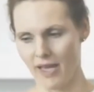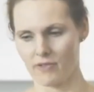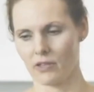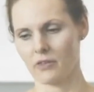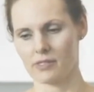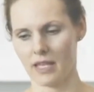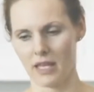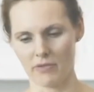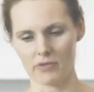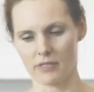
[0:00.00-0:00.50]
I haven't
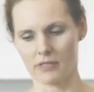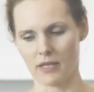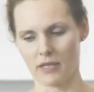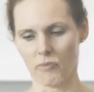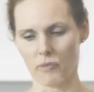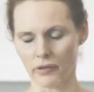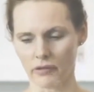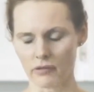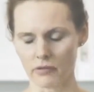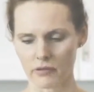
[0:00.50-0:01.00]
looked the same ever since I
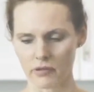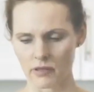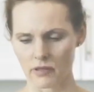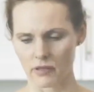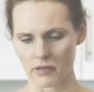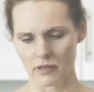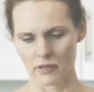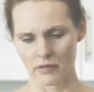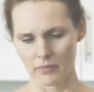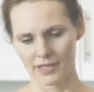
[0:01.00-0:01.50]
gave birth.
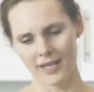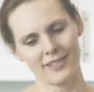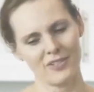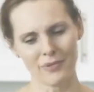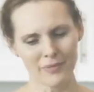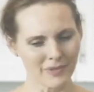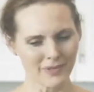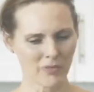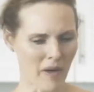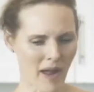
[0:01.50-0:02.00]
Besides,
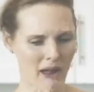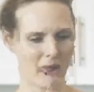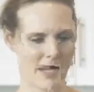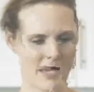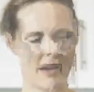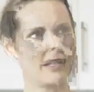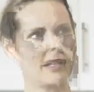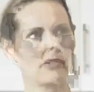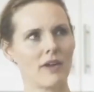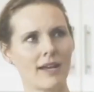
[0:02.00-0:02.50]
you're surrounded by
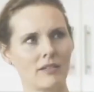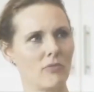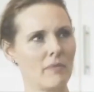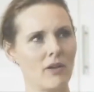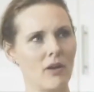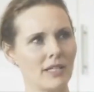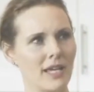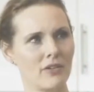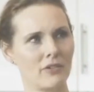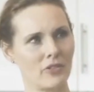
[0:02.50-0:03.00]
young and attractive
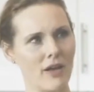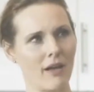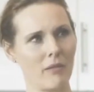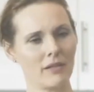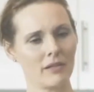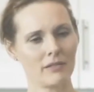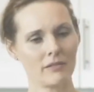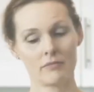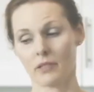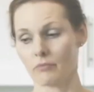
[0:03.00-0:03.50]
women all day at your job.
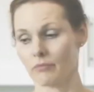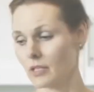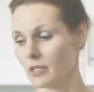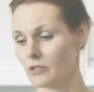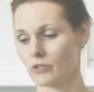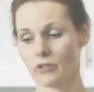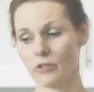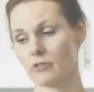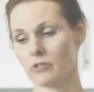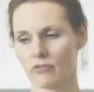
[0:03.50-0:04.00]

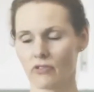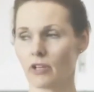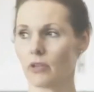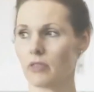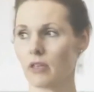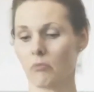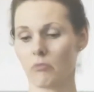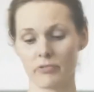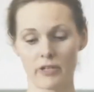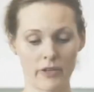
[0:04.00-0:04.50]
Sure, you're used to flirting
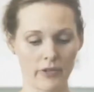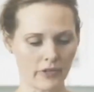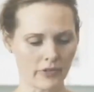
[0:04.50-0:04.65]
with them, pretty